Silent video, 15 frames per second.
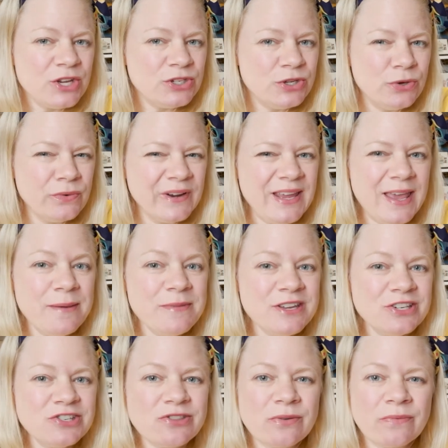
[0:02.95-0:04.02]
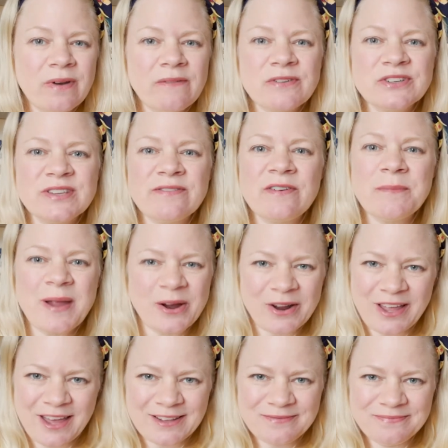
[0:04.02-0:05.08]
to reimage the rivers of
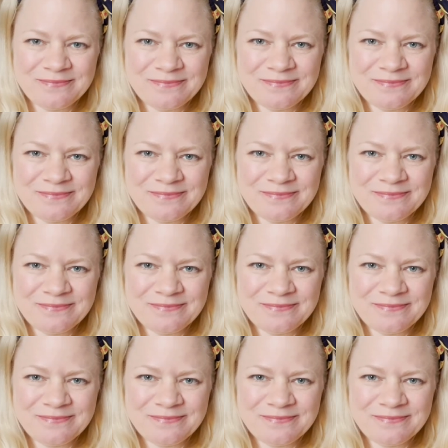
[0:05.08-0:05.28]
America.